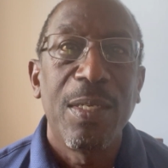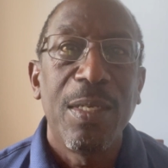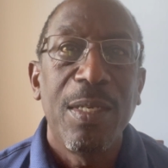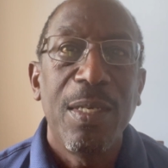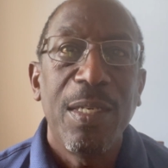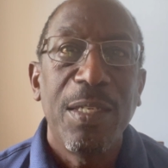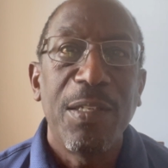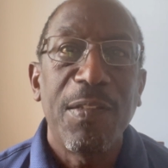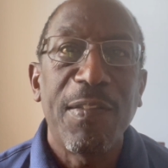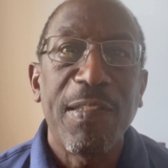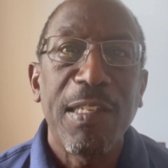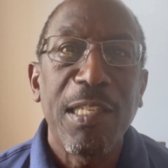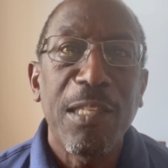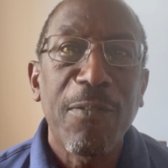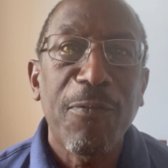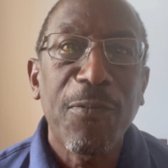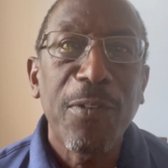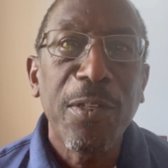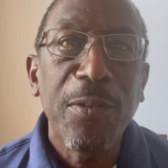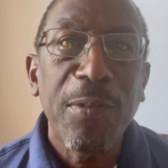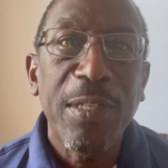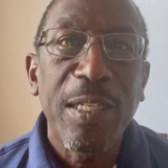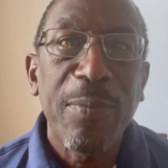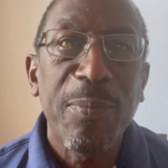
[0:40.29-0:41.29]
You see, the
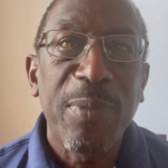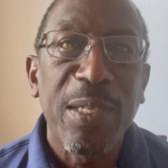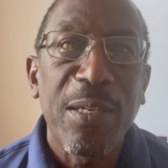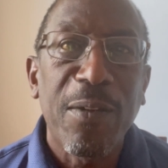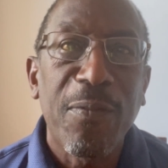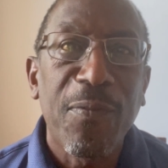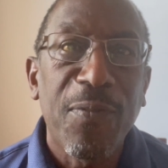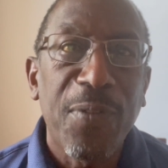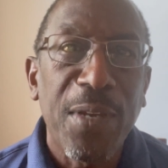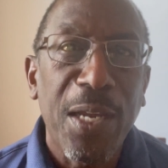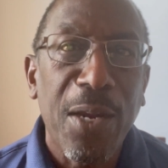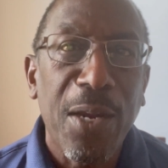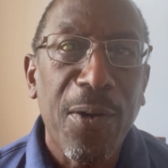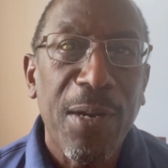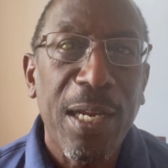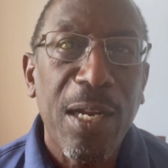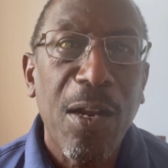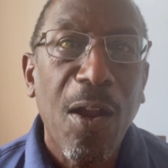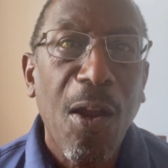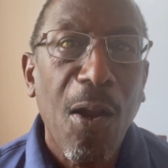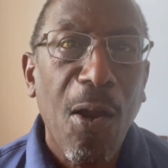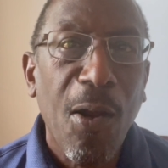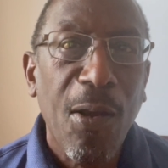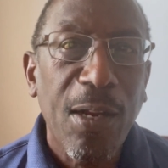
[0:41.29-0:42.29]
flute can be a very
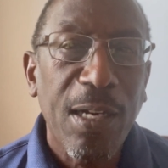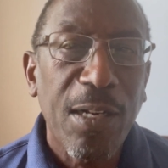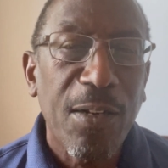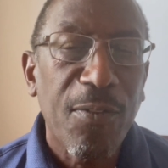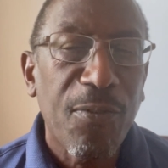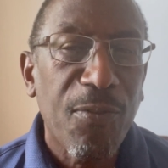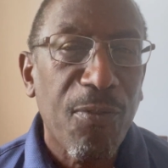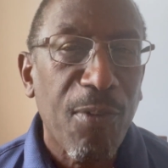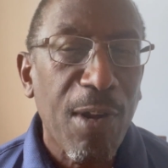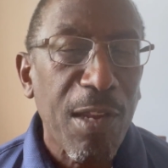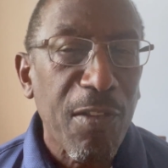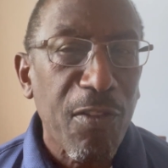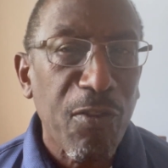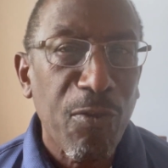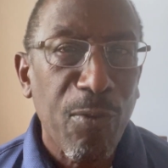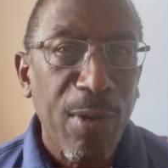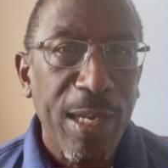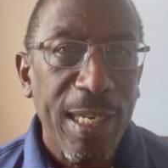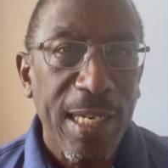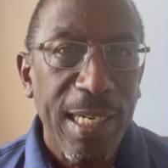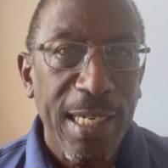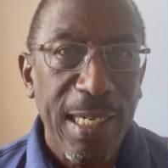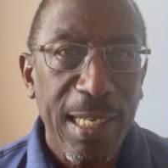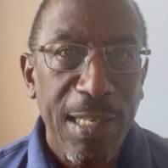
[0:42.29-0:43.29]
hard and
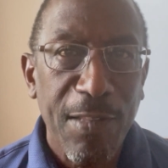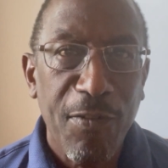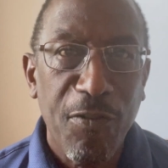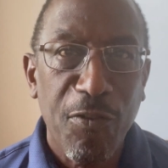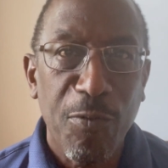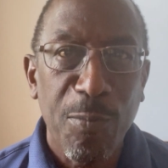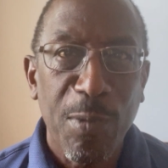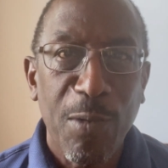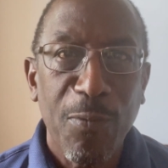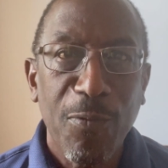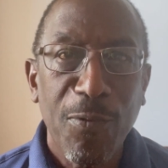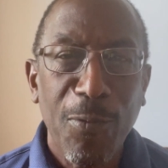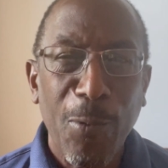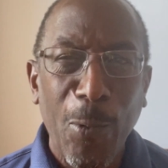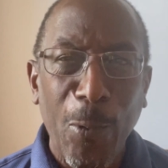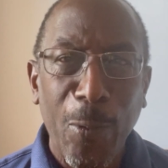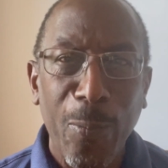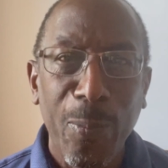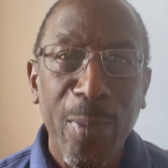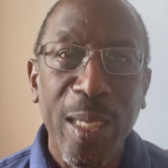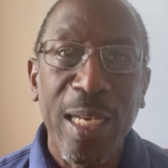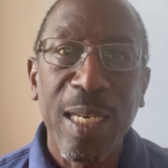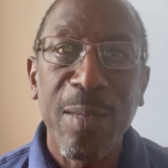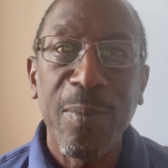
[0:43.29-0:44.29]
frustrating instrument for
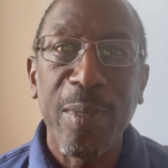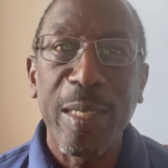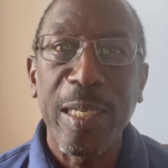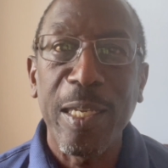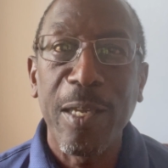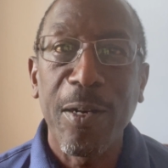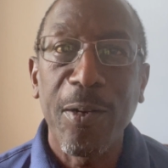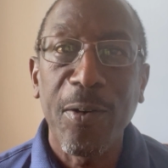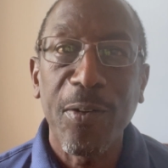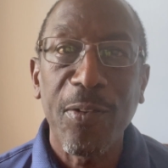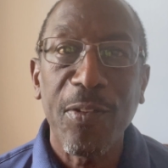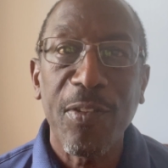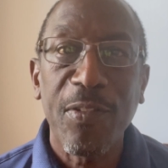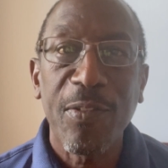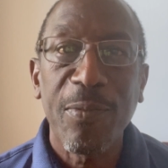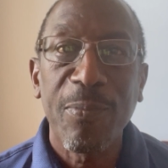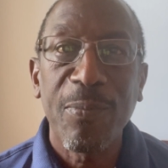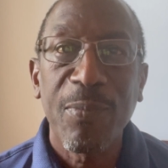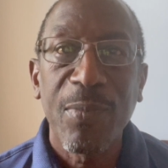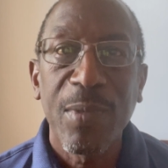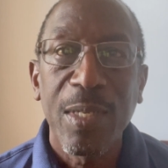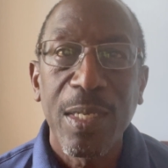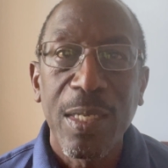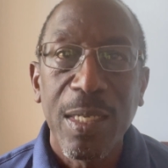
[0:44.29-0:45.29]
many beginners.
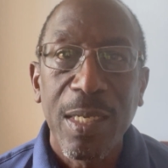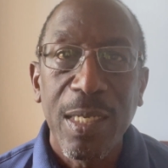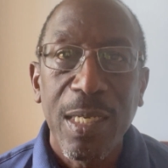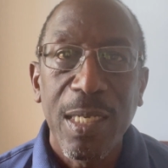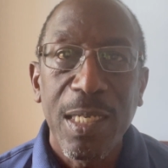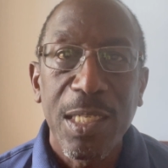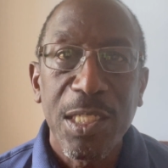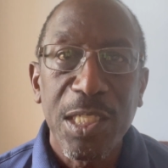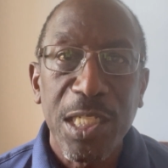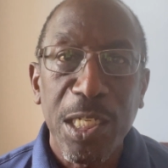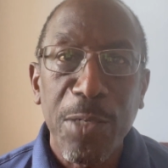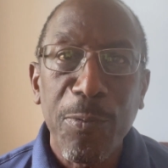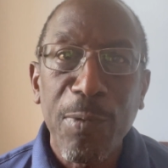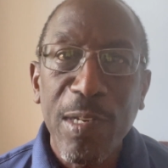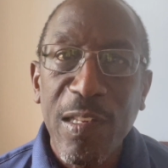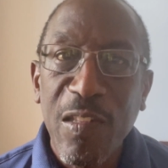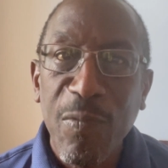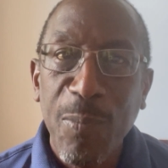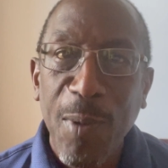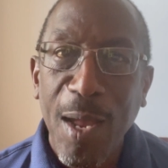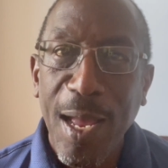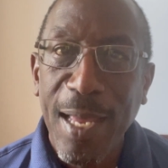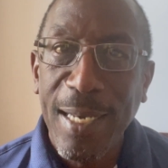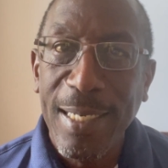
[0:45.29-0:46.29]
She
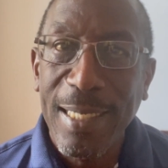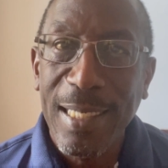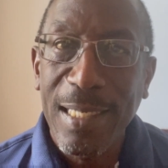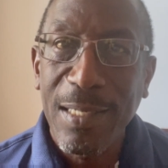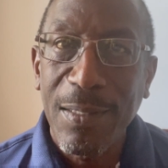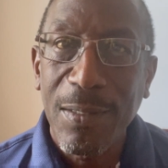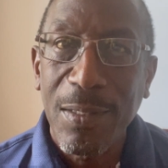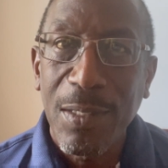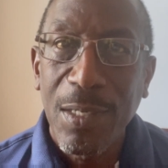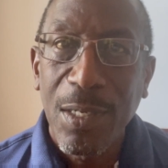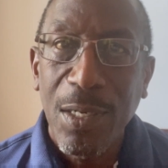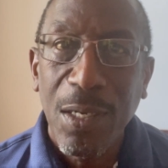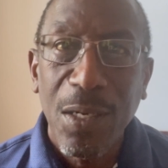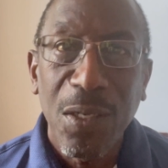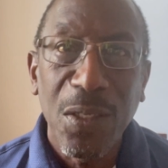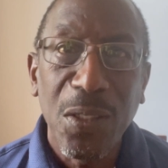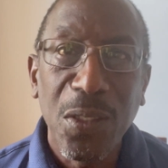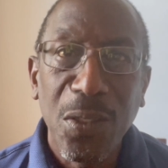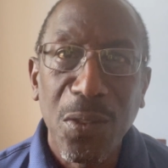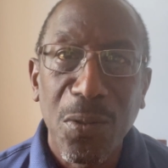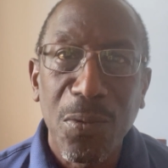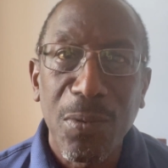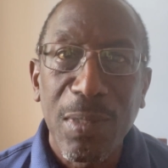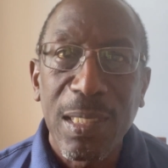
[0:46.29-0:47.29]
responded,
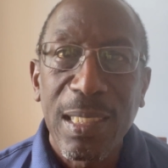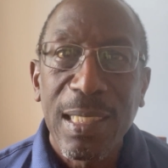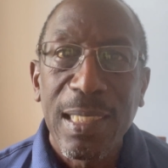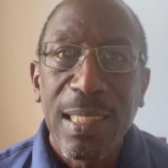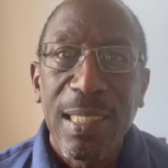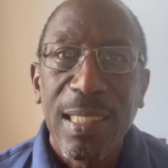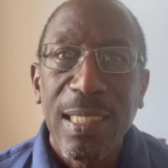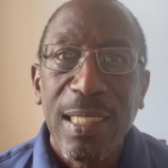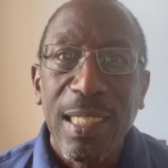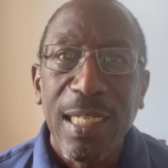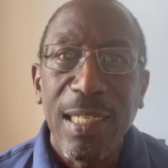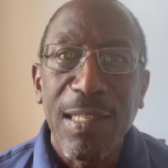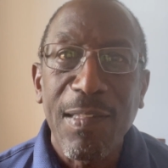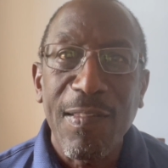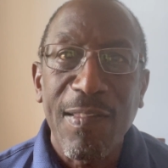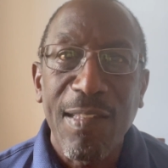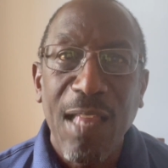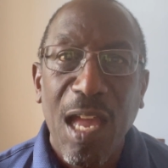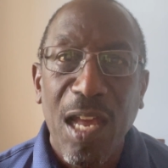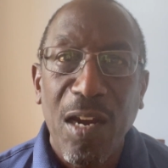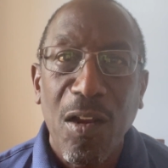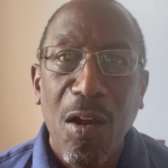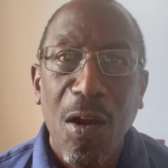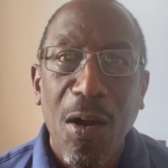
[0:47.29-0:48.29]
"Oh, it's
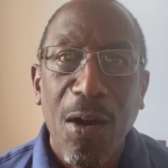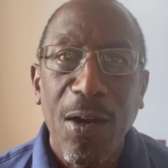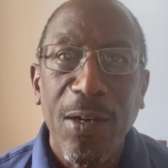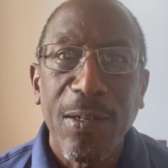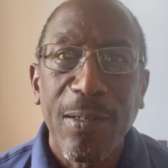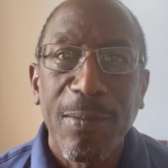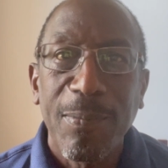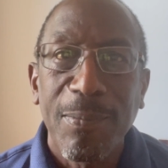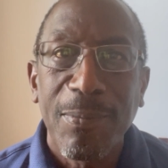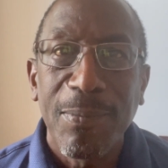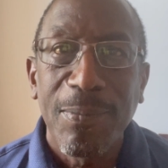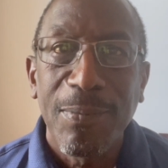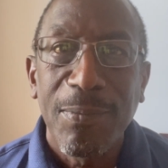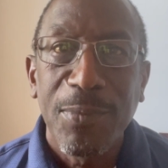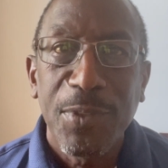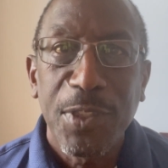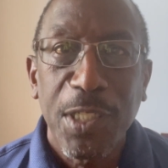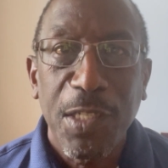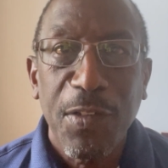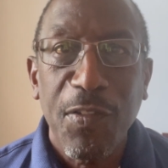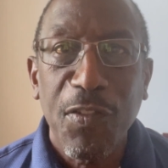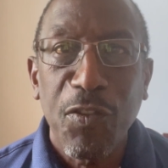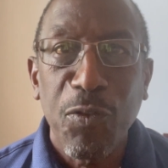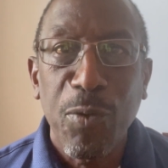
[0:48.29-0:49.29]
not hard,
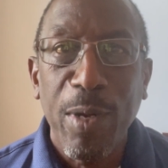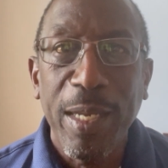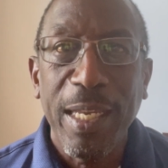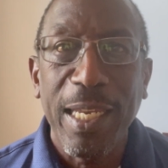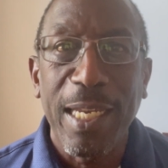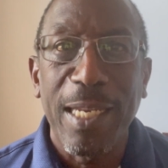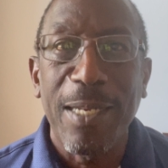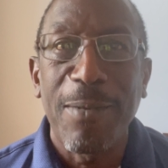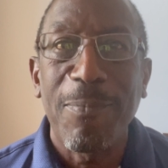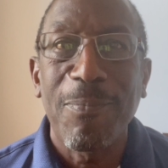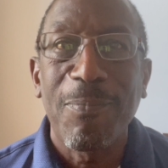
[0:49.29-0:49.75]
just tricky."